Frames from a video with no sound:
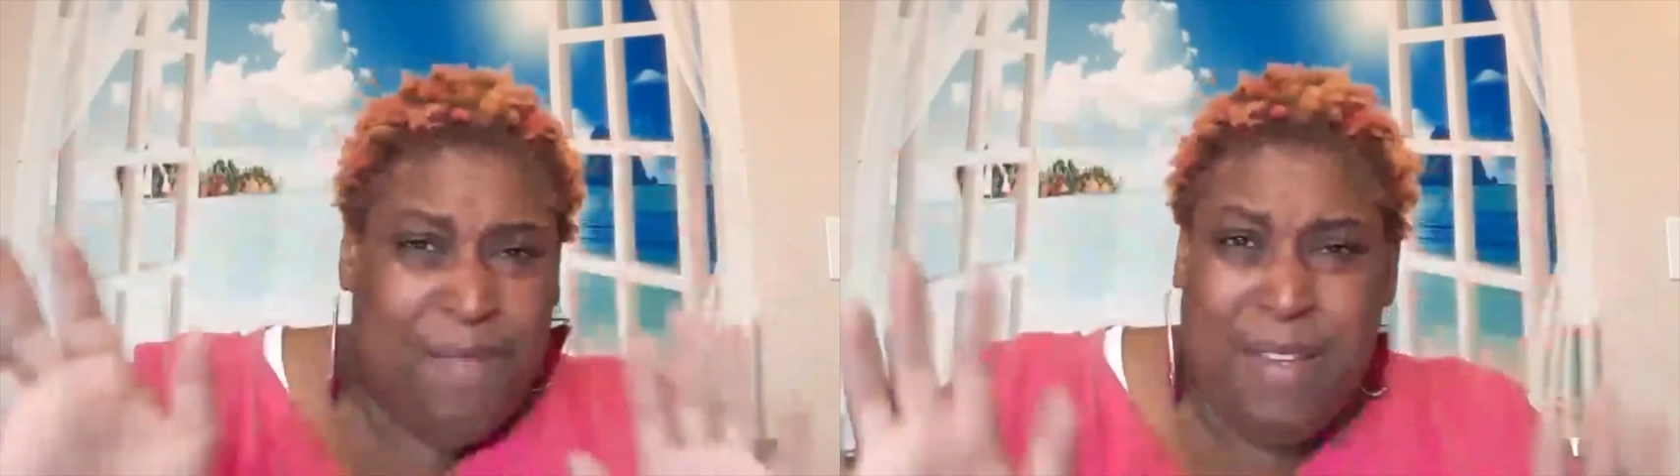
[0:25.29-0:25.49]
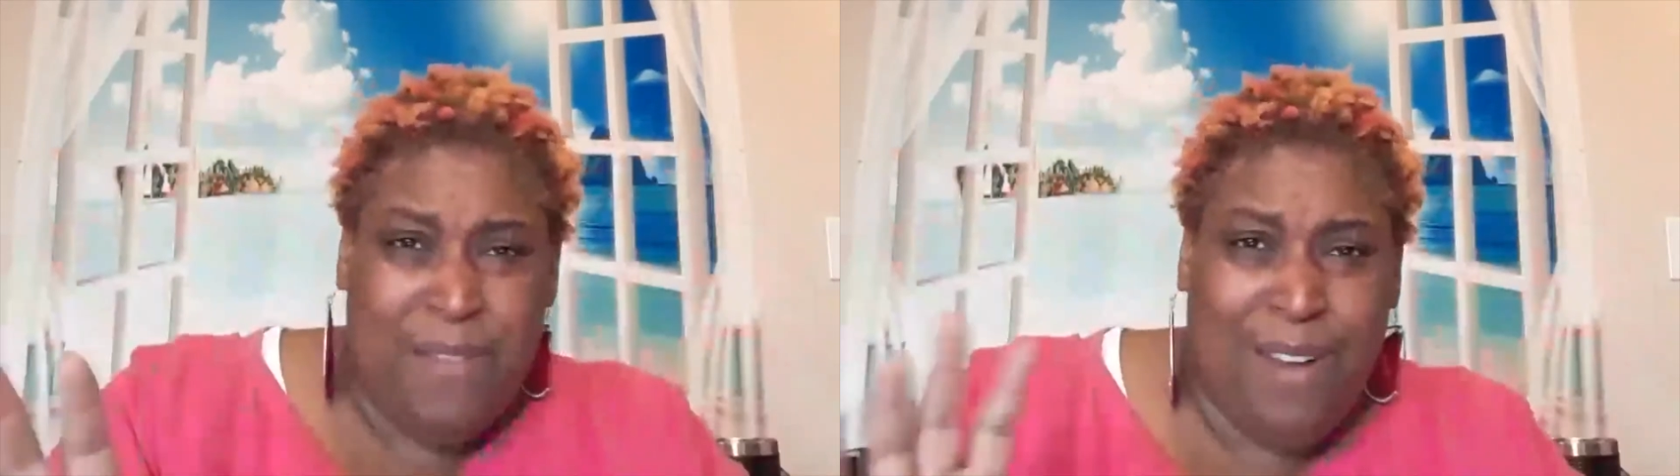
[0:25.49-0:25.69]

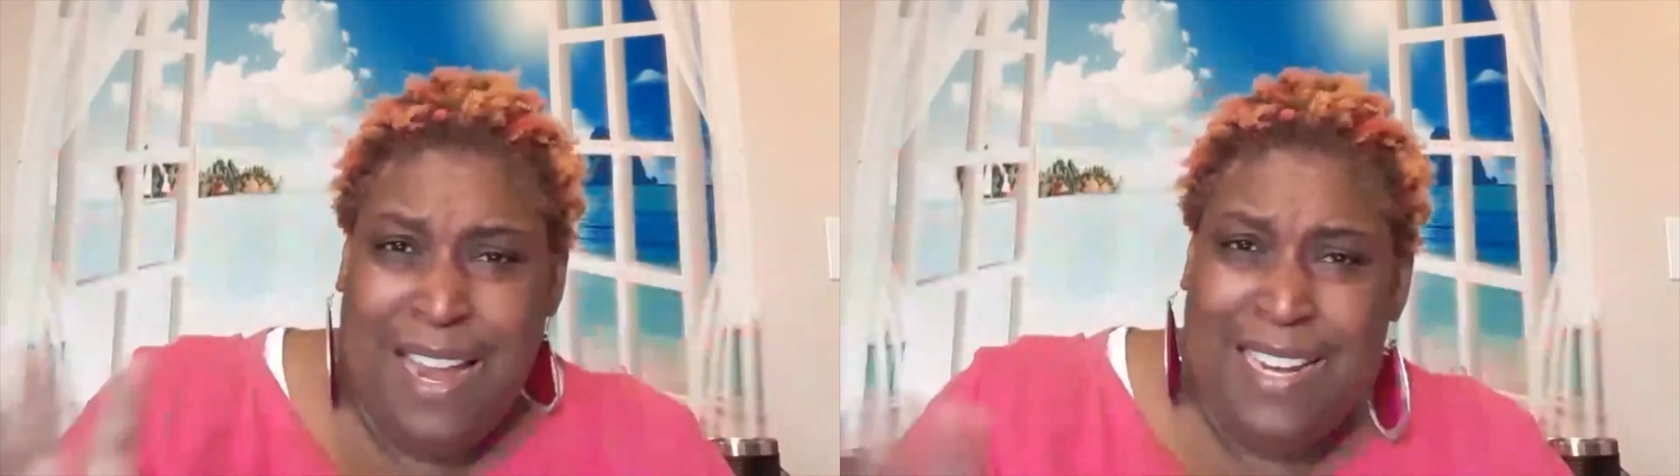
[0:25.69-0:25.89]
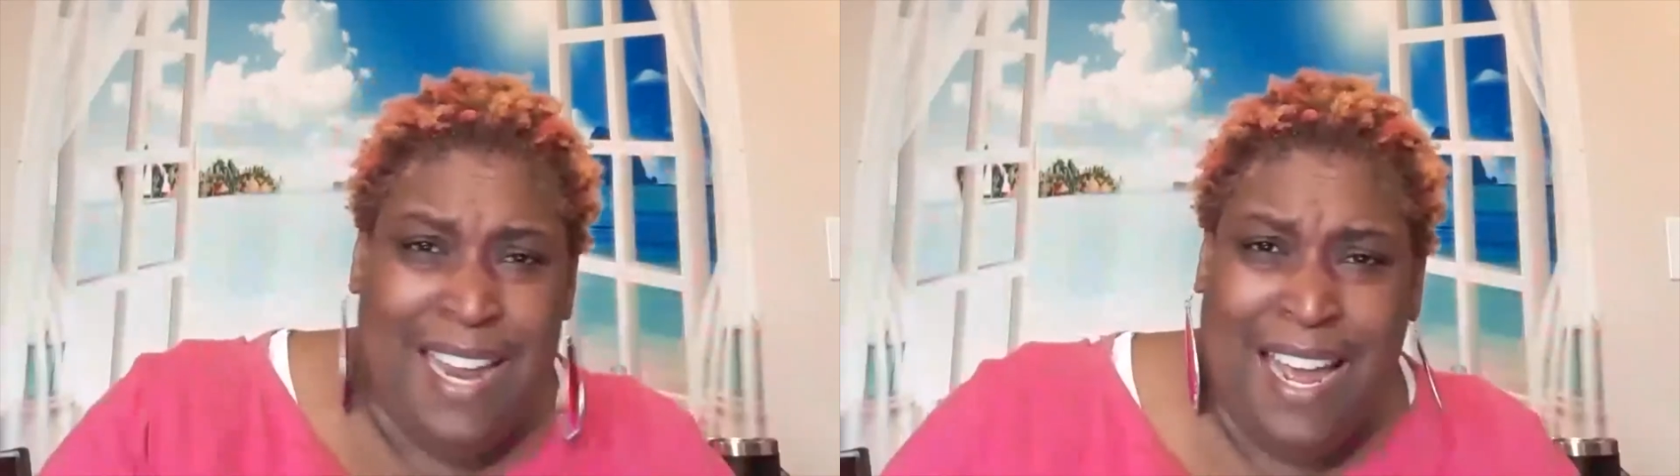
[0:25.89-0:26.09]
me
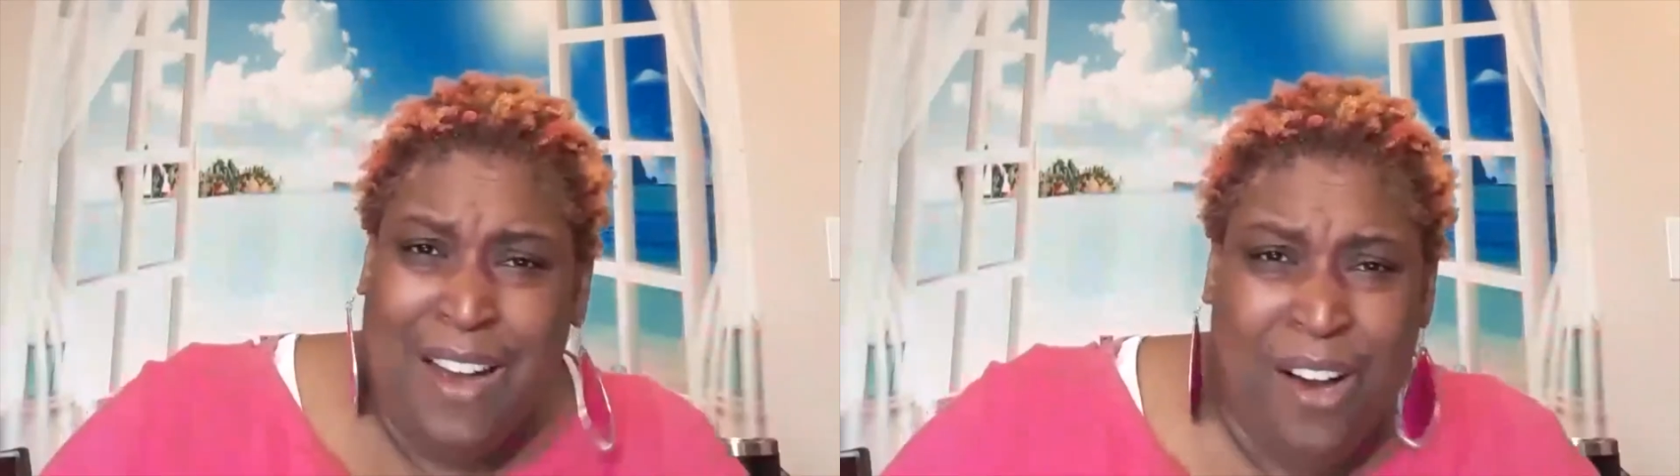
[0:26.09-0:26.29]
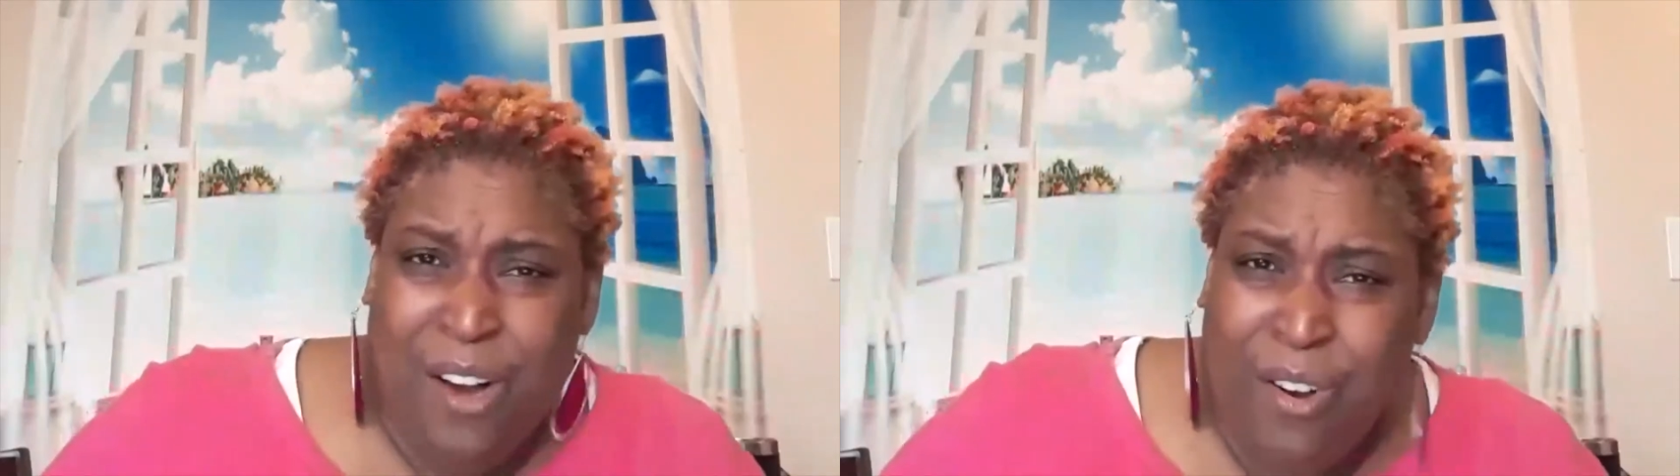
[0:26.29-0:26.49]
right
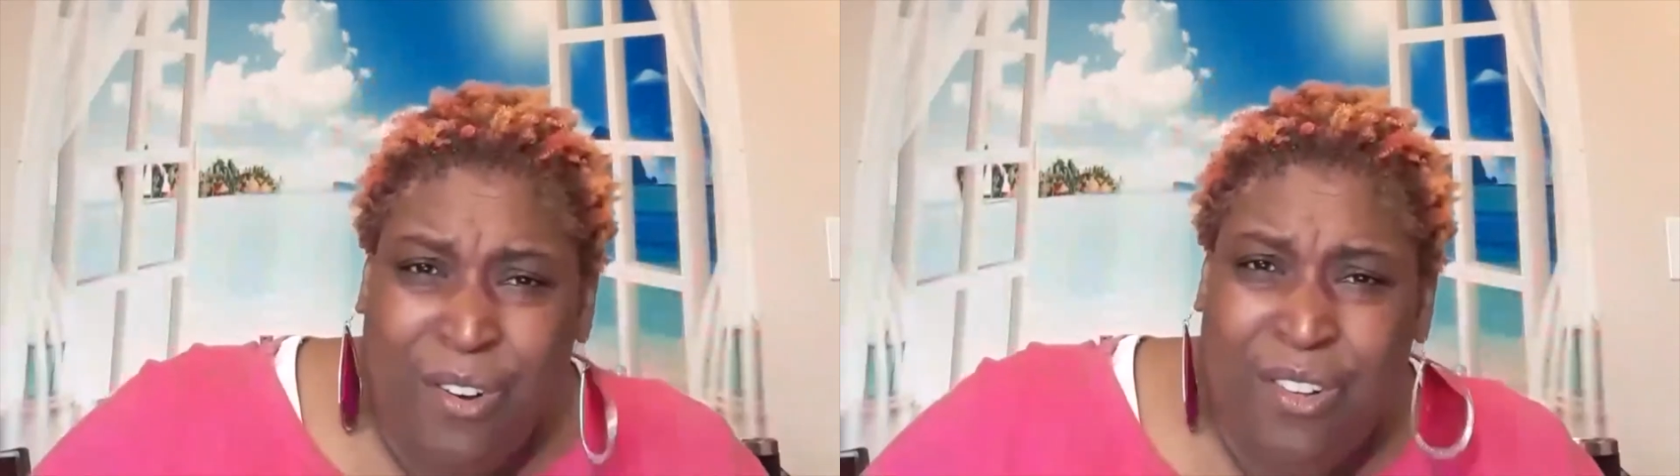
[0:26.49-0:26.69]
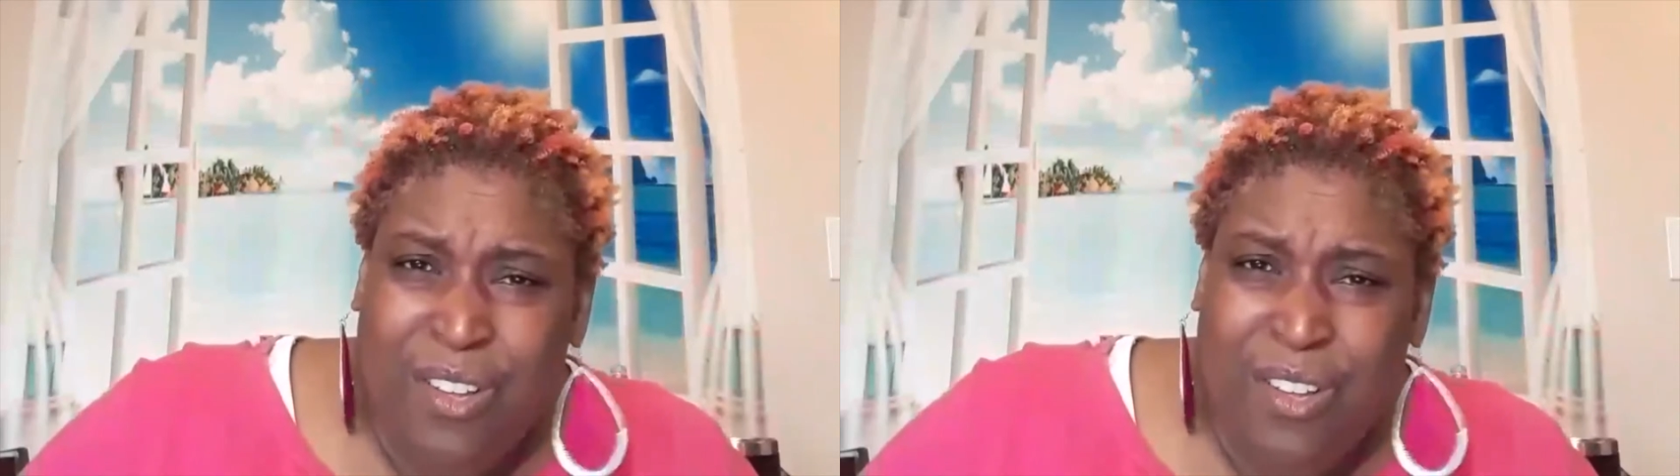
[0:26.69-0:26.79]
now.